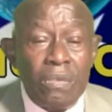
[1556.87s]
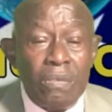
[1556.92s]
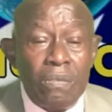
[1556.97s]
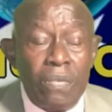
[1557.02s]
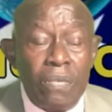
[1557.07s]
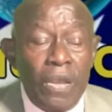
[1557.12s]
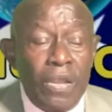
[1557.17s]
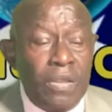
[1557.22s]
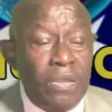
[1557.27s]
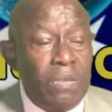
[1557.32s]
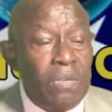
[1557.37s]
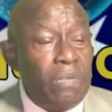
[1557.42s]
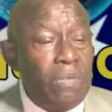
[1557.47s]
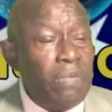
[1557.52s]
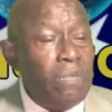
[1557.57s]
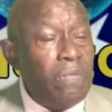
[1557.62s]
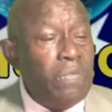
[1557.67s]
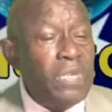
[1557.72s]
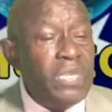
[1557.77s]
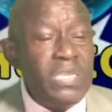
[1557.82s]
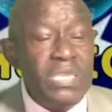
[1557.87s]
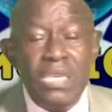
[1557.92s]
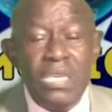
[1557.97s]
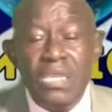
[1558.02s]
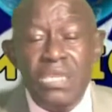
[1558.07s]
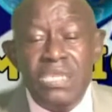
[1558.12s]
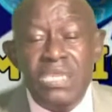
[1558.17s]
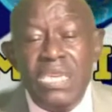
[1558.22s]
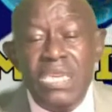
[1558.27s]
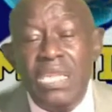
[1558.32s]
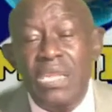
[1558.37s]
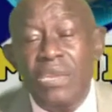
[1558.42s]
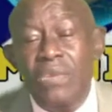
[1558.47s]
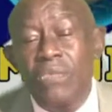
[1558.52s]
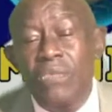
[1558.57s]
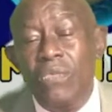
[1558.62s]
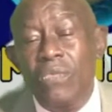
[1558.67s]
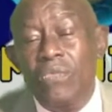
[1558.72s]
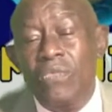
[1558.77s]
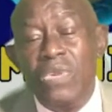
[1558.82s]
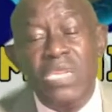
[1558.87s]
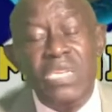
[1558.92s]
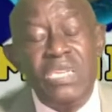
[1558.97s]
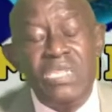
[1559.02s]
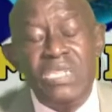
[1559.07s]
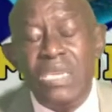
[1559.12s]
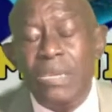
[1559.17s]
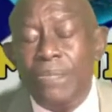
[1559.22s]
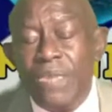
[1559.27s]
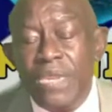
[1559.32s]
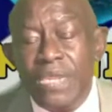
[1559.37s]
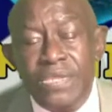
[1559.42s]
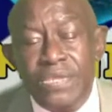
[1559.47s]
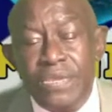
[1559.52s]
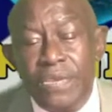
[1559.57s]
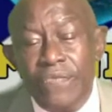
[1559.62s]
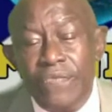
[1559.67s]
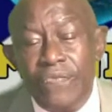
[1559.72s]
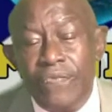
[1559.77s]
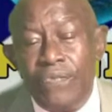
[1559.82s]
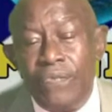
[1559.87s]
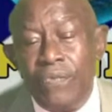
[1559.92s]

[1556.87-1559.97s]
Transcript: But we're still dealing with the semblance of